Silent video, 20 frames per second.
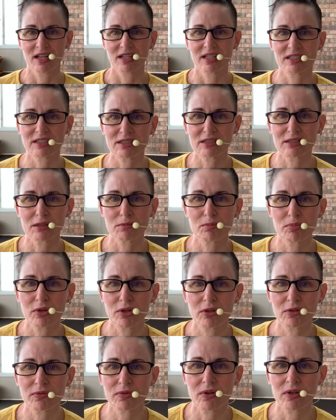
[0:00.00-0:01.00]
This is a
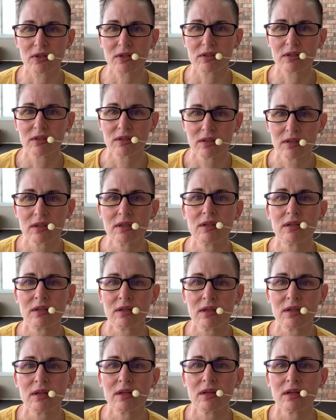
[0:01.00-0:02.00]
beautiful,
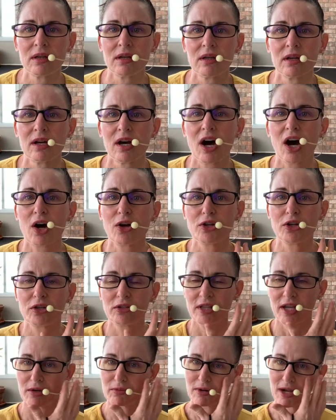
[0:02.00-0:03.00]
oh, you,
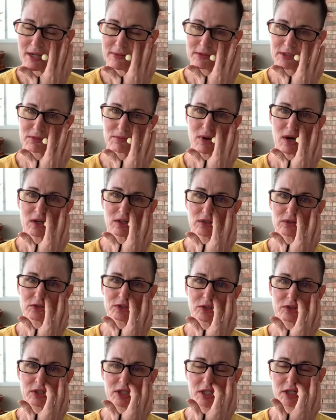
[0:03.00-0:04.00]
they arrive tomorrow,
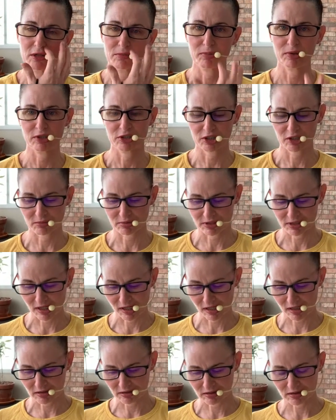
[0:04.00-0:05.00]
Judy, your push-up
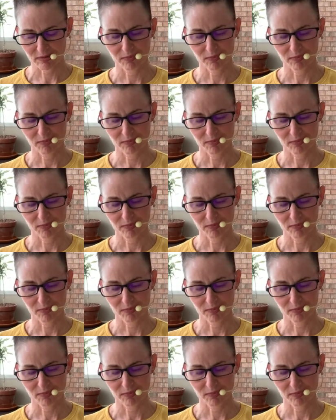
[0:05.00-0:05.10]
stands.